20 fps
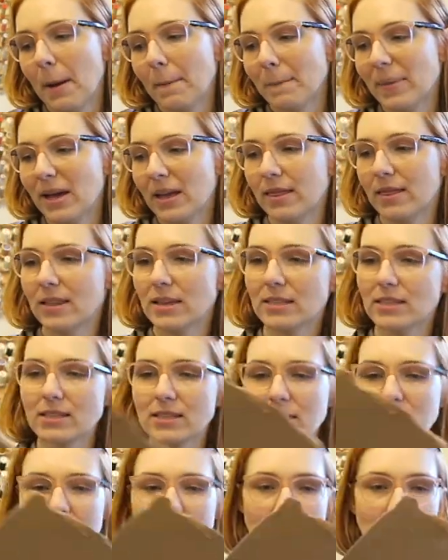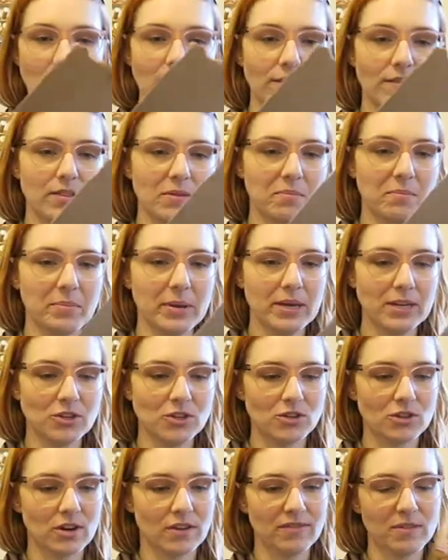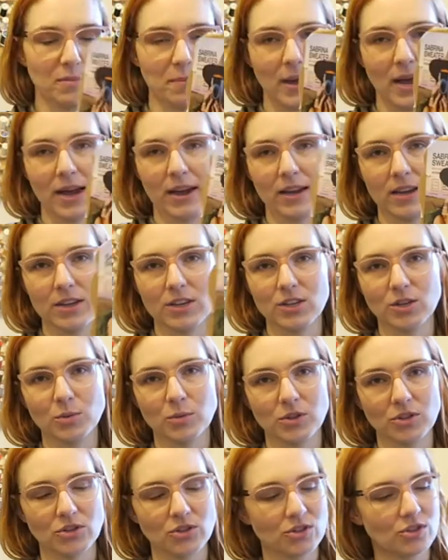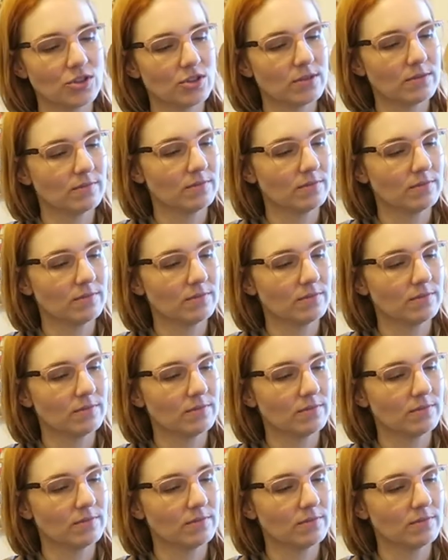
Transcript: But this is kind of the picture off the package, which